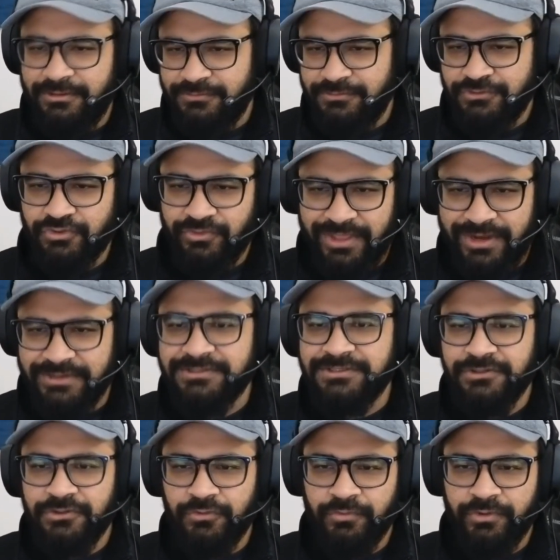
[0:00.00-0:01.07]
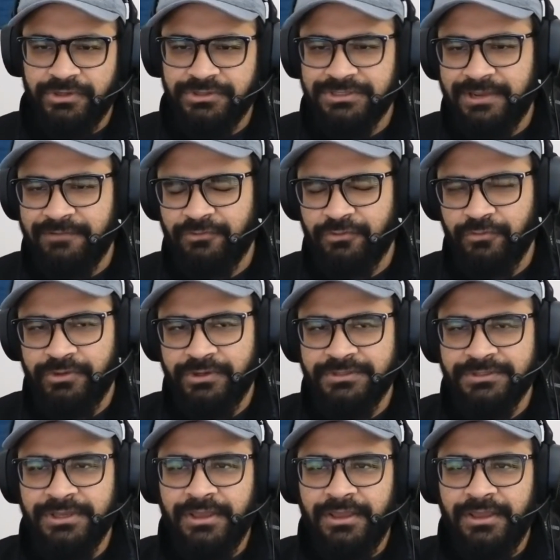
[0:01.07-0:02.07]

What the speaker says: so that it still works afterwards.